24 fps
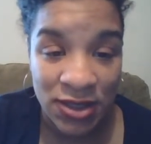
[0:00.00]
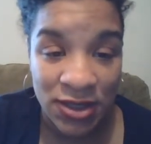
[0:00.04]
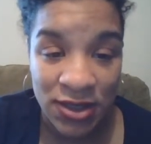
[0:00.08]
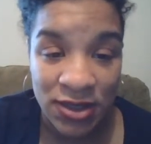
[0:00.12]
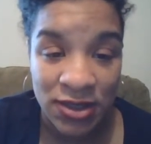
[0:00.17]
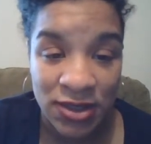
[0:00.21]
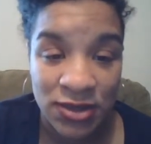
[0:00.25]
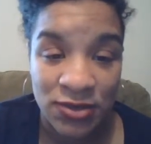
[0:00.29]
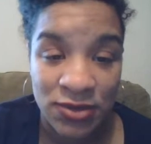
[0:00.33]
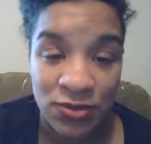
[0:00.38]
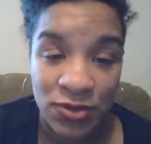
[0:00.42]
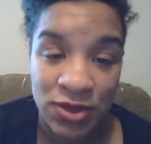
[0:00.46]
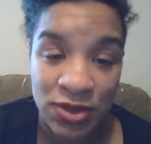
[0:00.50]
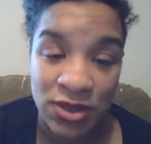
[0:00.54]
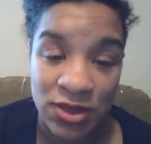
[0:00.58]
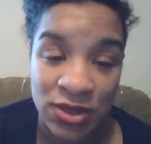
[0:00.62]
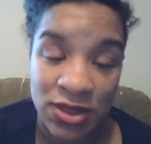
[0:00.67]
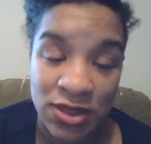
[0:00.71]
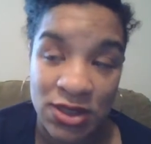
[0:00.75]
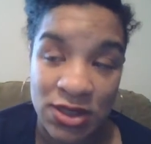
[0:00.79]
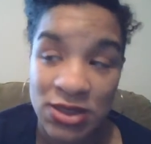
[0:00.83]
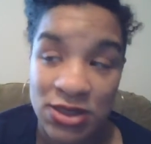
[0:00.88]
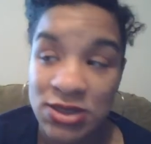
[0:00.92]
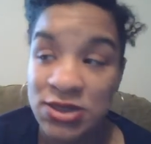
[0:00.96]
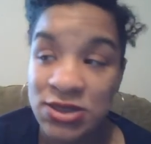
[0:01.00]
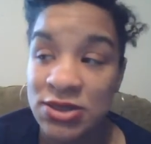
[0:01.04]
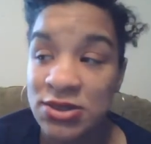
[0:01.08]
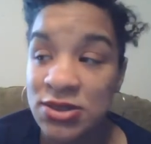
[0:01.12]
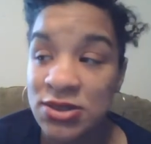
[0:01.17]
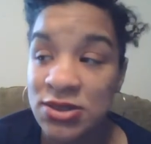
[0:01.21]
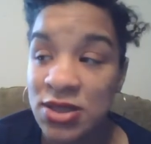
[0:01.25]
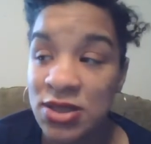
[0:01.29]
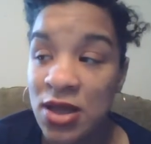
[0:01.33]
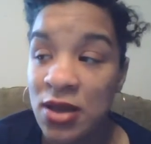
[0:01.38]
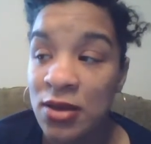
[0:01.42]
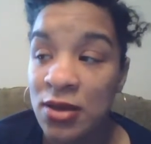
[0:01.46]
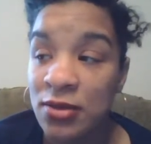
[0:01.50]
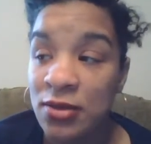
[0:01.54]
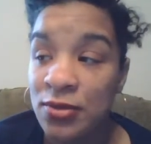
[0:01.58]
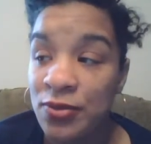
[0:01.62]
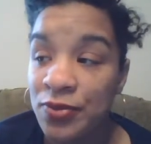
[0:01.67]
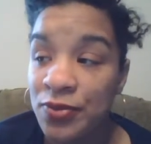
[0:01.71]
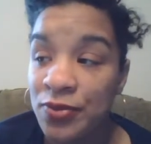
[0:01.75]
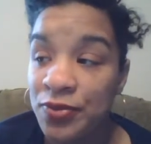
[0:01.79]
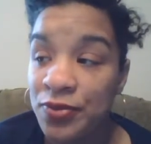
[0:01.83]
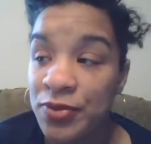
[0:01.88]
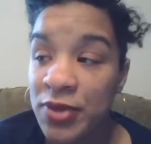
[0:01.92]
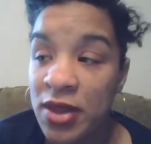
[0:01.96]
And with this,
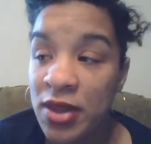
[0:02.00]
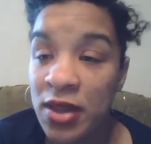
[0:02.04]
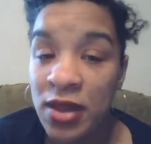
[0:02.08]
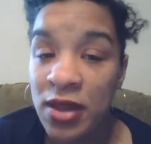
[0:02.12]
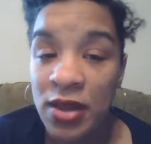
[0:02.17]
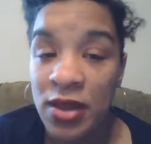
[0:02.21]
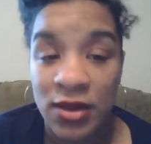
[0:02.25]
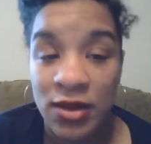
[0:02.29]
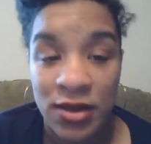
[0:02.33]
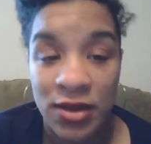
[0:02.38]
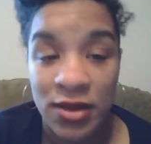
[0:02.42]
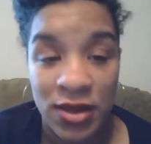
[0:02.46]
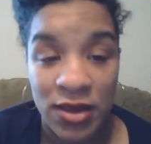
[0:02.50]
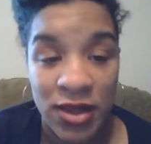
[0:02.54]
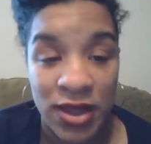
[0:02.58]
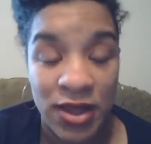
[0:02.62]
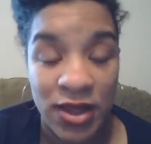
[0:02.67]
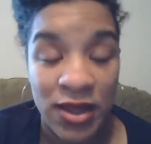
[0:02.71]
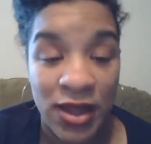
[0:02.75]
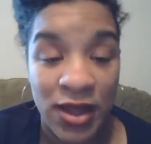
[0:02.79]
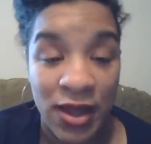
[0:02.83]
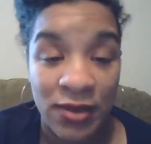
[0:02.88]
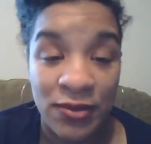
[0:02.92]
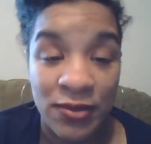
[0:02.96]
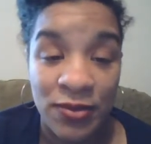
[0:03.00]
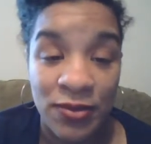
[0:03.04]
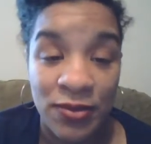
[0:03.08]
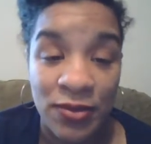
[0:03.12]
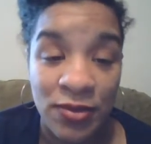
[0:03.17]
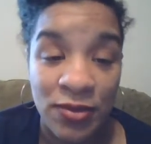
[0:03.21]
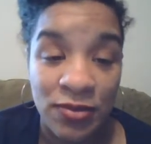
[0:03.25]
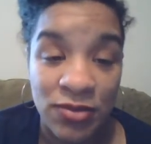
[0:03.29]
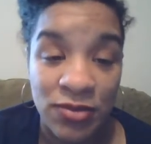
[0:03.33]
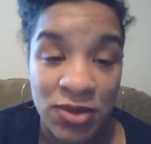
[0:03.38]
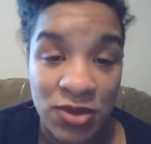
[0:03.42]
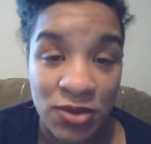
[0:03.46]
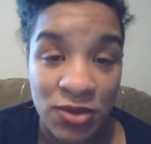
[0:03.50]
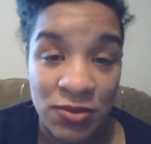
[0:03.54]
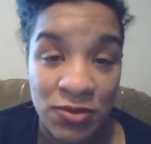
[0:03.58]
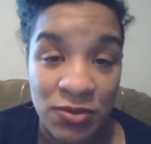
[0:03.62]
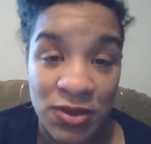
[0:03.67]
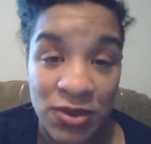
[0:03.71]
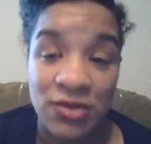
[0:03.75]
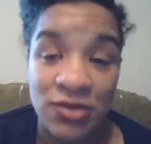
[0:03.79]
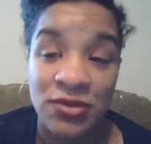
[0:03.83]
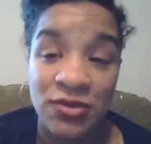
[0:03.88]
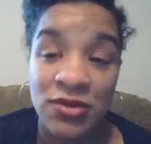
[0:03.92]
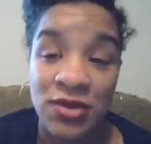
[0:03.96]
I've
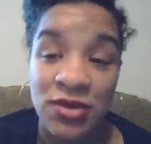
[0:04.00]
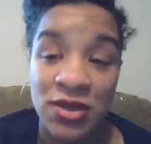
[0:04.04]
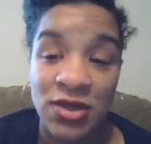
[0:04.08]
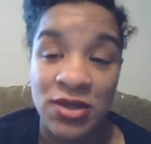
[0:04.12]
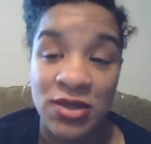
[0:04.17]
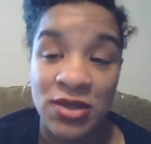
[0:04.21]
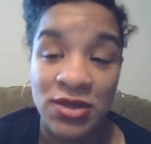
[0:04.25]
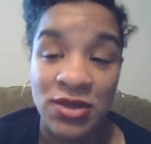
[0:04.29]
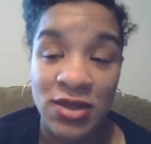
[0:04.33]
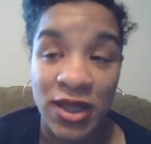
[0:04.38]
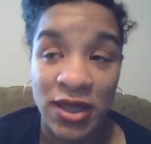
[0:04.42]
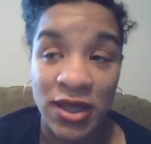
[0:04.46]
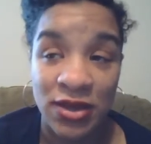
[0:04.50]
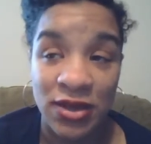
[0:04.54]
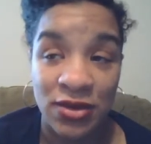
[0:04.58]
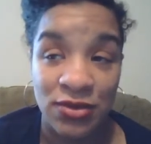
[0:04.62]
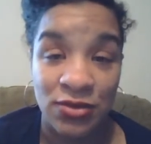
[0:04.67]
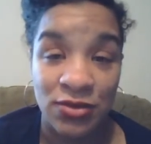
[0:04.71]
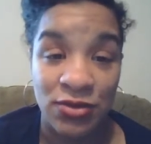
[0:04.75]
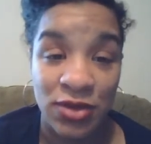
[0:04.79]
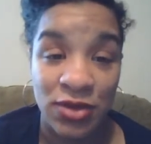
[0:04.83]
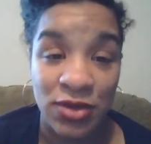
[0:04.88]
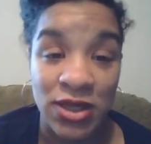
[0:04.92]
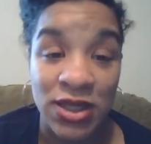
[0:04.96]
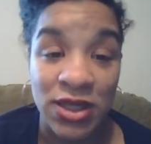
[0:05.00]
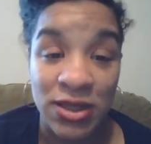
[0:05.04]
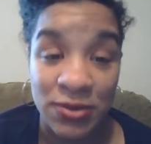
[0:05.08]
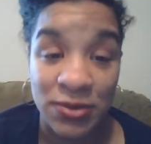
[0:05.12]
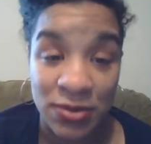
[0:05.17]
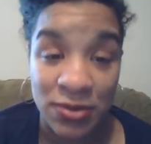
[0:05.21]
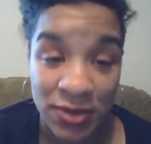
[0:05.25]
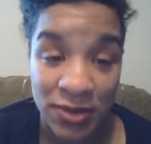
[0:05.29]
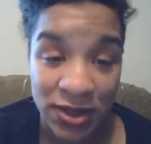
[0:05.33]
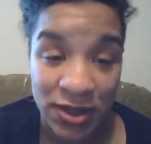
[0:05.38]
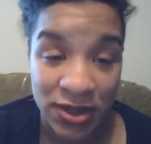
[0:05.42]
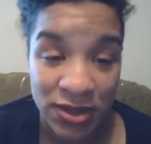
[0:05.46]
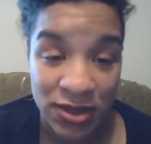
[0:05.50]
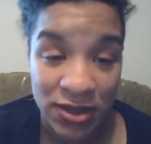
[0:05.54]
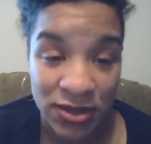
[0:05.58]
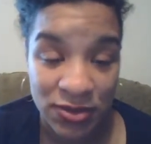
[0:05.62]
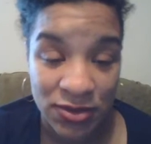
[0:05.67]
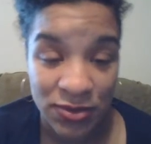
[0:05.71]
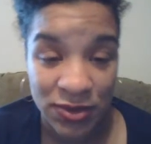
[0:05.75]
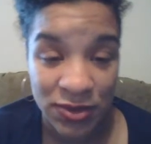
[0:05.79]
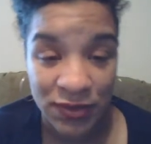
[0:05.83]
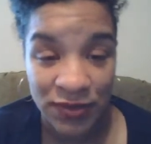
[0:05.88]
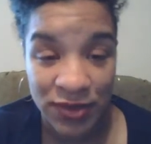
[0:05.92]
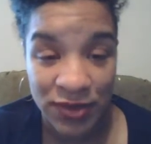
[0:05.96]
been like really prepared
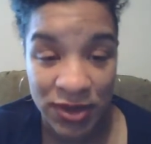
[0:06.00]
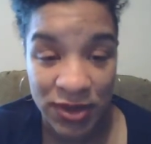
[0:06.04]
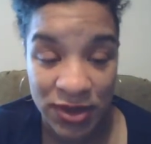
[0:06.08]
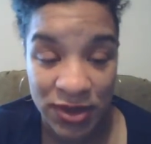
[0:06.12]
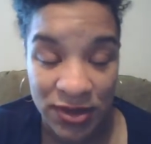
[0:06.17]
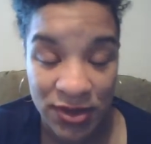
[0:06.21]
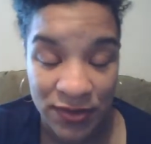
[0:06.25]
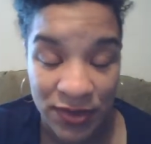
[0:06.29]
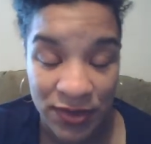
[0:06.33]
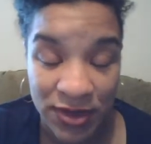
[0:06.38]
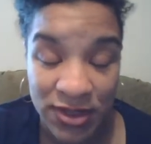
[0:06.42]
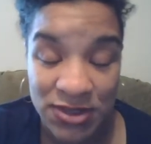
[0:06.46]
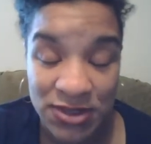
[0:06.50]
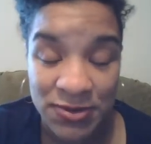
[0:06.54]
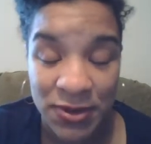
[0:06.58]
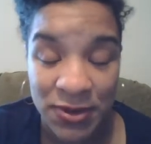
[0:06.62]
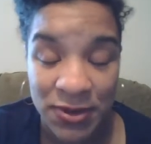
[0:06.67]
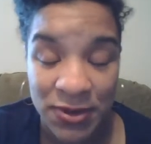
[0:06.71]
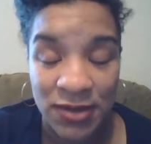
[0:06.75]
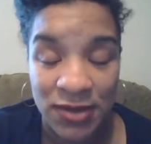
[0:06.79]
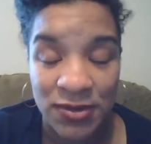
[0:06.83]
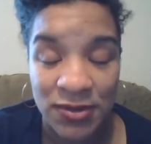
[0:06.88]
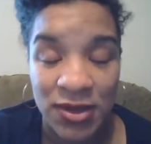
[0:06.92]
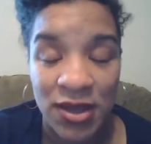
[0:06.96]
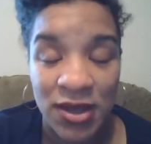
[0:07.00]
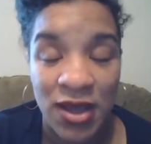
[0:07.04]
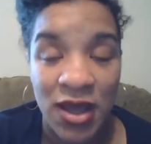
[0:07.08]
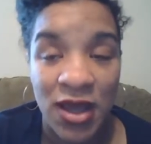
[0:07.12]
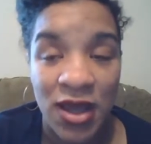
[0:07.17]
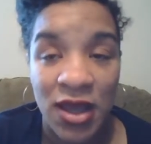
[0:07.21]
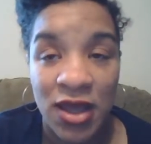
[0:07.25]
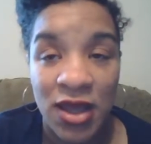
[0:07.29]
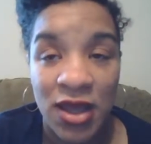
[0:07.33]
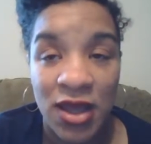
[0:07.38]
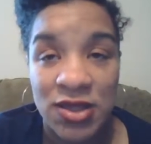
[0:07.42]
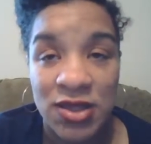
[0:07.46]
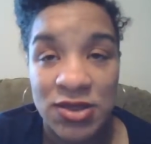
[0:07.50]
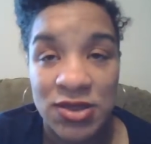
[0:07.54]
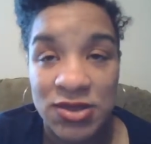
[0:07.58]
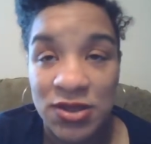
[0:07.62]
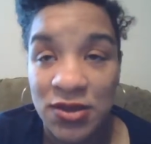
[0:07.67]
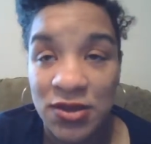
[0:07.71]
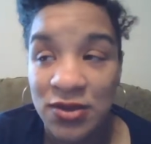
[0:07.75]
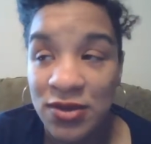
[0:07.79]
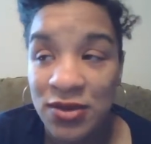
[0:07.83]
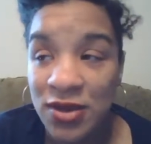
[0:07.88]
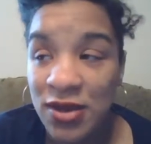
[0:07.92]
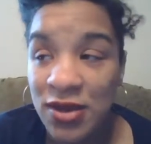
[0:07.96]
for this baby.
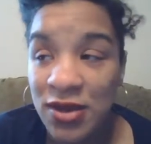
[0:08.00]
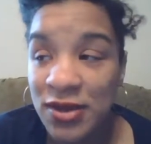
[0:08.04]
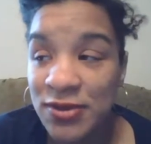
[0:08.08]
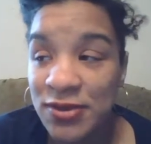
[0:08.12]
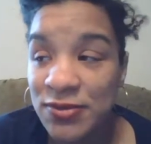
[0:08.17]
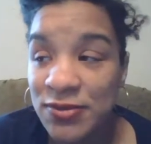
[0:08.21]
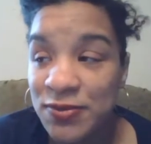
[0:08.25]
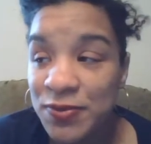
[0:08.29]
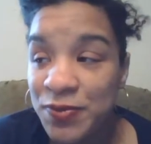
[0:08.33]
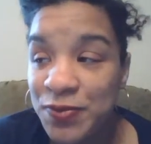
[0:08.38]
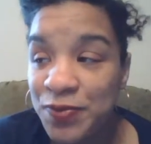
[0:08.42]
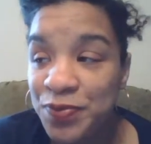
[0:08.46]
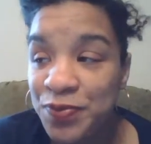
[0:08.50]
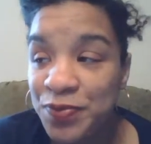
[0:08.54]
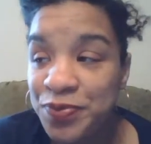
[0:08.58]
So